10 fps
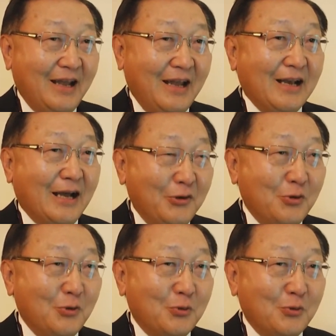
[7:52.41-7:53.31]
and I
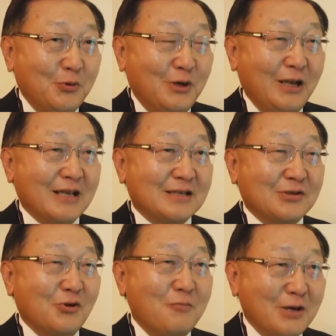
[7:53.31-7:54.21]
know he has
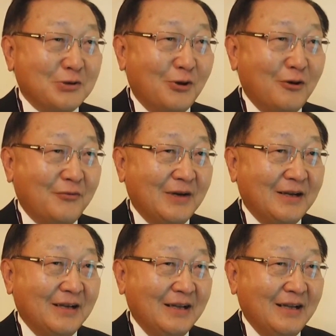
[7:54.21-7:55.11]
so much to offer,